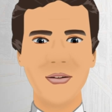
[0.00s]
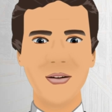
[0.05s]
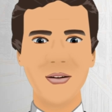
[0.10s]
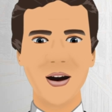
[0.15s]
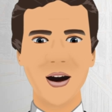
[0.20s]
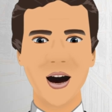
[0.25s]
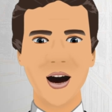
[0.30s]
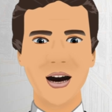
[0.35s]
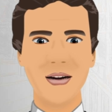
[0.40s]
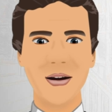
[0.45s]

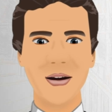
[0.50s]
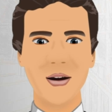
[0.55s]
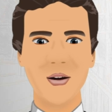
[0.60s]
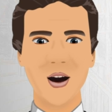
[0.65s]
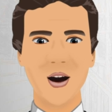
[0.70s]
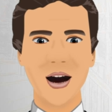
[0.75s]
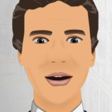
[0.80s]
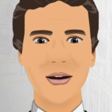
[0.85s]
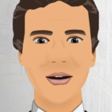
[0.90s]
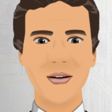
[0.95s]

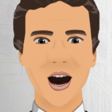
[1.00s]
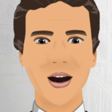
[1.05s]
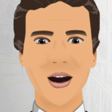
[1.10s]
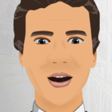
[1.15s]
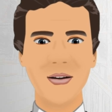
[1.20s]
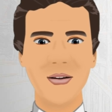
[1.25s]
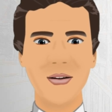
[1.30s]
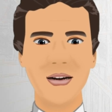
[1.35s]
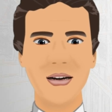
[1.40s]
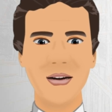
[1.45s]
Visvesvaraya
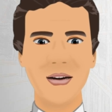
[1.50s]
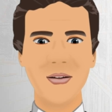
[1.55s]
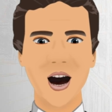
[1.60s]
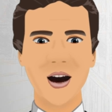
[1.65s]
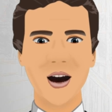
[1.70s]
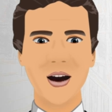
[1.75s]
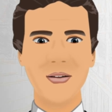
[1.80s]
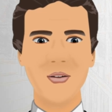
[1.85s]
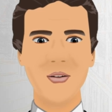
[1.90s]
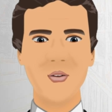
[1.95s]
lost his
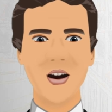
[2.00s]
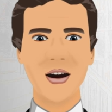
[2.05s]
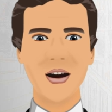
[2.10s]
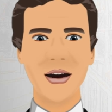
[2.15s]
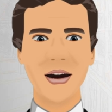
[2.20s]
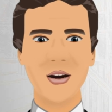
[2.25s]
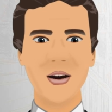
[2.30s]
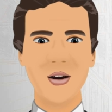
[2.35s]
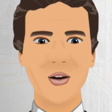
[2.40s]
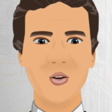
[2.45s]
father at
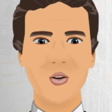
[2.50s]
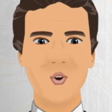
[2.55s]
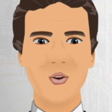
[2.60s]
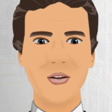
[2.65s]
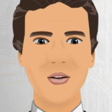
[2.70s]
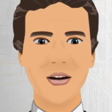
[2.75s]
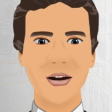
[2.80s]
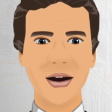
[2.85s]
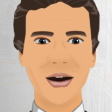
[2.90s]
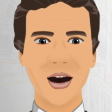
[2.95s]
the age
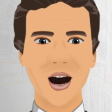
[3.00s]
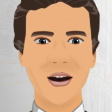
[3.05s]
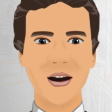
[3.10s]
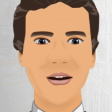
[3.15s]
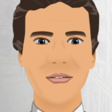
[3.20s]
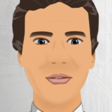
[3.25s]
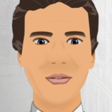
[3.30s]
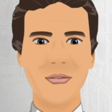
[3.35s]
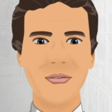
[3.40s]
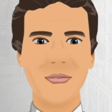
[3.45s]
of
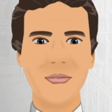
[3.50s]
12.